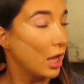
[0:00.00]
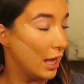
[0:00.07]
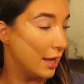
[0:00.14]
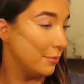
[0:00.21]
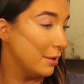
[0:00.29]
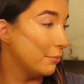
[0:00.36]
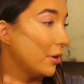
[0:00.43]

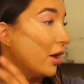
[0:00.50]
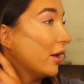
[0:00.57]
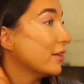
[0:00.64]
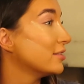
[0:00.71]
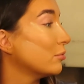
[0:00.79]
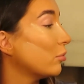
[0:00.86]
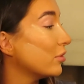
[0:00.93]
in
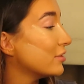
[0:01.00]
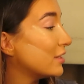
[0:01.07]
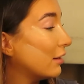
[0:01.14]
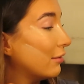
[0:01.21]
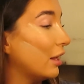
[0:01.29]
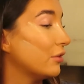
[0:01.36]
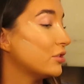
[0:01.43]
person once
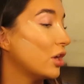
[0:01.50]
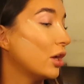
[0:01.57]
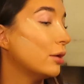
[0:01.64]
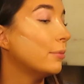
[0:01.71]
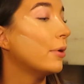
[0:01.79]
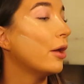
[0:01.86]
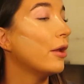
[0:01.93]
they're allowed to
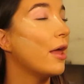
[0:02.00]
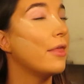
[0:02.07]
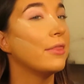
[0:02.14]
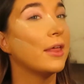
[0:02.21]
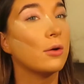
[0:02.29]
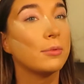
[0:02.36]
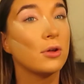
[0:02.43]
open,
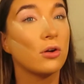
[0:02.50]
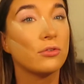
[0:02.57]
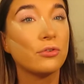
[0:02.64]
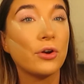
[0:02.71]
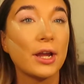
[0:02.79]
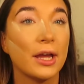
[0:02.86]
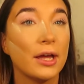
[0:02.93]
and then I'll be
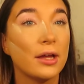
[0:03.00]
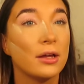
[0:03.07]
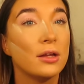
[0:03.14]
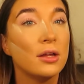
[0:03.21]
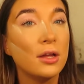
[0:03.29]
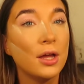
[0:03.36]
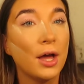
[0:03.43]
offering it.
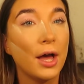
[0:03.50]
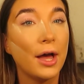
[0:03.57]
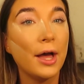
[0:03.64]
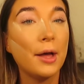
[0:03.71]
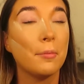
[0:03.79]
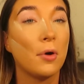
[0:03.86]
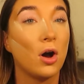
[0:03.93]

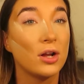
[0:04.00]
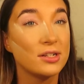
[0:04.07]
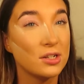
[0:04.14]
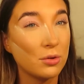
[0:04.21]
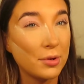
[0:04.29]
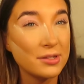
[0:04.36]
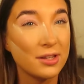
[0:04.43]
But I did
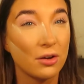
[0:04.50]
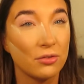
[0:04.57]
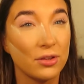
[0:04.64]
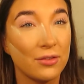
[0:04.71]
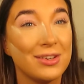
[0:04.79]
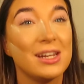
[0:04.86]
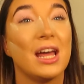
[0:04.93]
it on myself
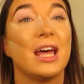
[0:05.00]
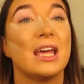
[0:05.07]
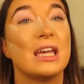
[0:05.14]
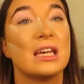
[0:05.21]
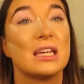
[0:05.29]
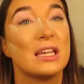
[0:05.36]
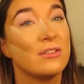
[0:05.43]
the other
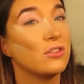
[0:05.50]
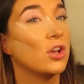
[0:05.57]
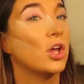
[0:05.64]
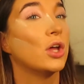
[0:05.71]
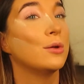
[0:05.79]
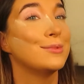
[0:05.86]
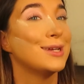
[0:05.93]
day, even though
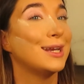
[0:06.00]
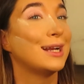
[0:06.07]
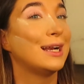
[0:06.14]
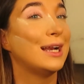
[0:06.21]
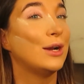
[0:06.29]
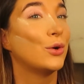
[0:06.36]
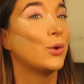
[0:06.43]
I'm
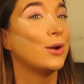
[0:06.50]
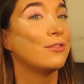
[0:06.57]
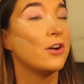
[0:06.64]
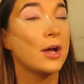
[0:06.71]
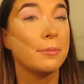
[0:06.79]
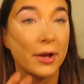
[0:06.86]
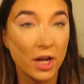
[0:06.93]
technically not
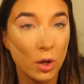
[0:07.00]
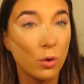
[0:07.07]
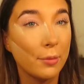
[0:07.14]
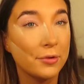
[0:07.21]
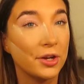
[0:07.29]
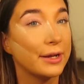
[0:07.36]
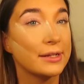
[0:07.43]
qualified, but I know what
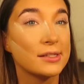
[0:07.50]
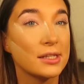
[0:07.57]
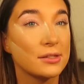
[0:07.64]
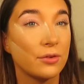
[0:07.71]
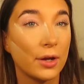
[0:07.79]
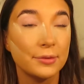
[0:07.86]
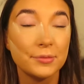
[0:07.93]
I'm doing, so
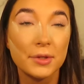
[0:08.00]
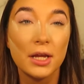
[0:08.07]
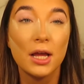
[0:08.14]
it's fine.